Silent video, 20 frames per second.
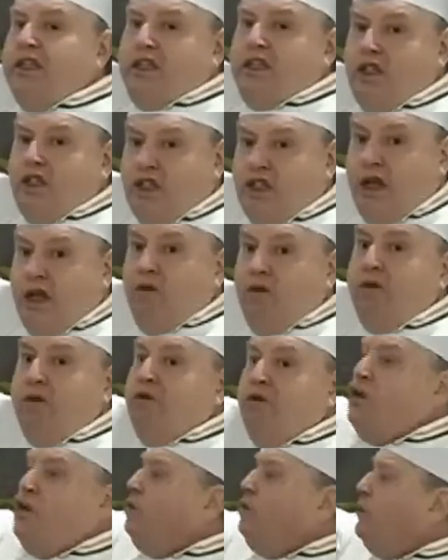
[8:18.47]
this. It's
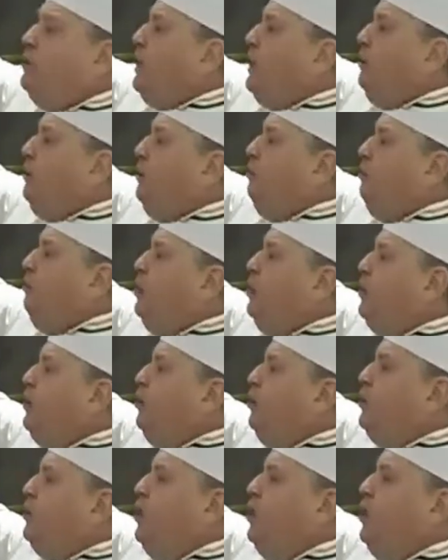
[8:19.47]
celery root. It's got a
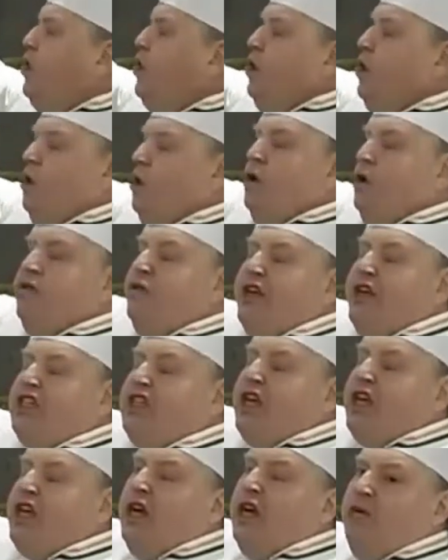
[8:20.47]
really good
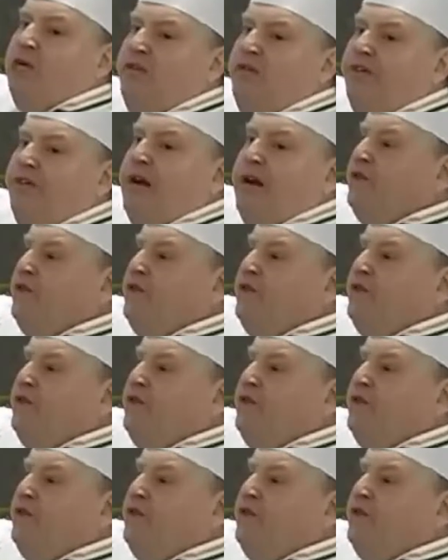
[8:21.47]
earthy celery